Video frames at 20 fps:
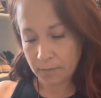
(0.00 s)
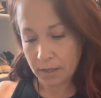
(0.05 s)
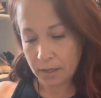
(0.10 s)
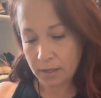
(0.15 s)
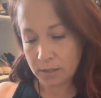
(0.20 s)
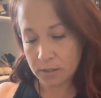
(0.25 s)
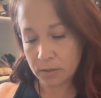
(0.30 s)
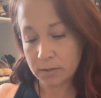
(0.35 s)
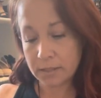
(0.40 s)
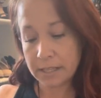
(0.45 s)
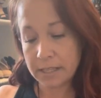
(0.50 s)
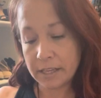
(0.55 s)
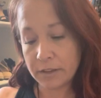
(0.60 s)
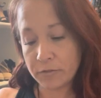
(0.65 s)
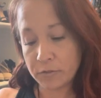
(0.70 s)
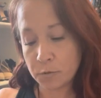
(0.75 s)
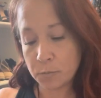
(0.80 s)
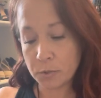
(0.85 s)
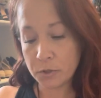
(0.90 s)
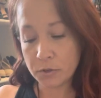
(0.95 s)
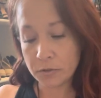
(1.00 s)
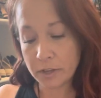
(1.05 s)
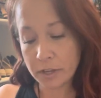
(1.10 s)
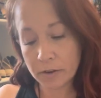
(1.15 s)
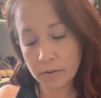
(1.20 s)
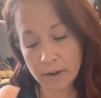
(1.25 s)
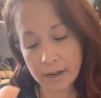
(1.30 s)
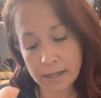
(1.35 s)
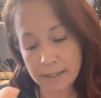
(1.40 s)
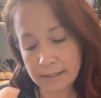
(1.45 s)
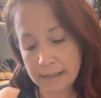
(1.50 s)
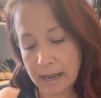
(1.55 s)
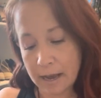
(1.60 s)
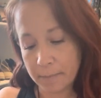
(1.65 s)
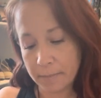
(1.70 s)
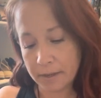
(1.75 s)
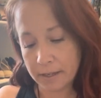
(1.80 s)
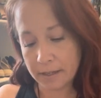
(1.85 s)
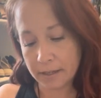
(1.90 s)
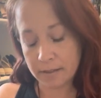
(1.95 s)
So it's gift, beauty, grace,
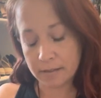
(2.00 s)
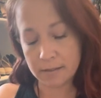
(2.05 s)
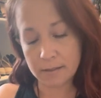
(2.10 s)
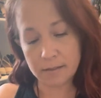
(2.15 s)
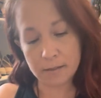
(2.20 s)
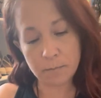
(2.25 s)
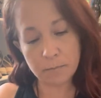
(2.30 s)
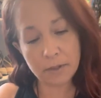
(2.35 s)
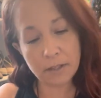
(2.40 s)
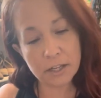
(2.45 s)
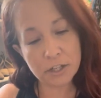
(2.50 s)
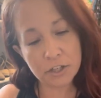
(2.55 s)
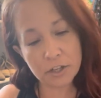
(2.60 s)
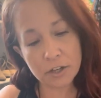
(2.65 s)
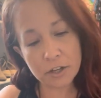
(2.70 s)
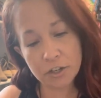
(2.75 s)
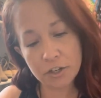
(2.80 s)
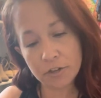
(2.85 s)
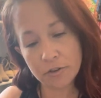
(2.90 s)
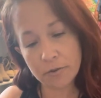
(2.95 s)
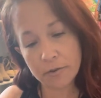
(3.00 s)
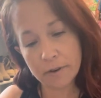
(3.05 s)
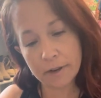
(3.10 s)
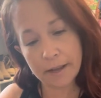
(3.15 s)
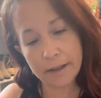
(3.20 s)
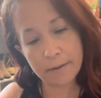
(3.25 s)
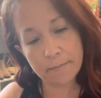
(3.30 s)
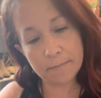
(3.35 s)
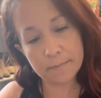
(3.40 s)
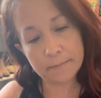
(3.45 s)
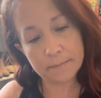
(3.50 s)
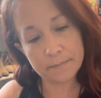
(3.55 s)
happiness, pleasure, joy.